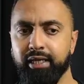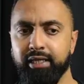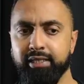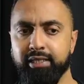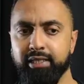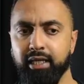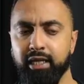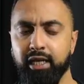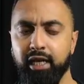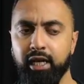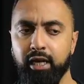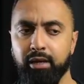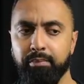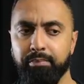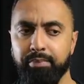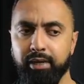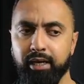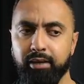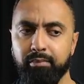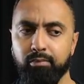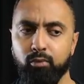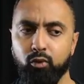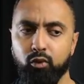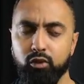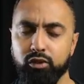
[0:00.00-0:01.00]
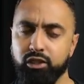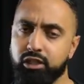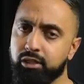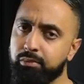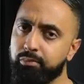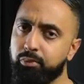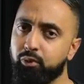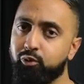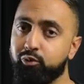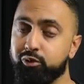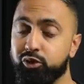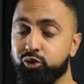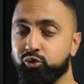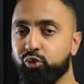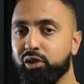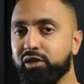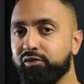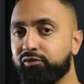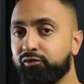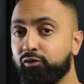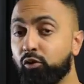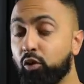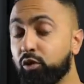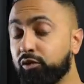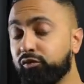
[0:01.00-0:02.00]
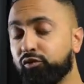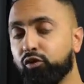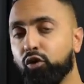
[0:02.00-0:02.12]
is a little bit more simple and straightforward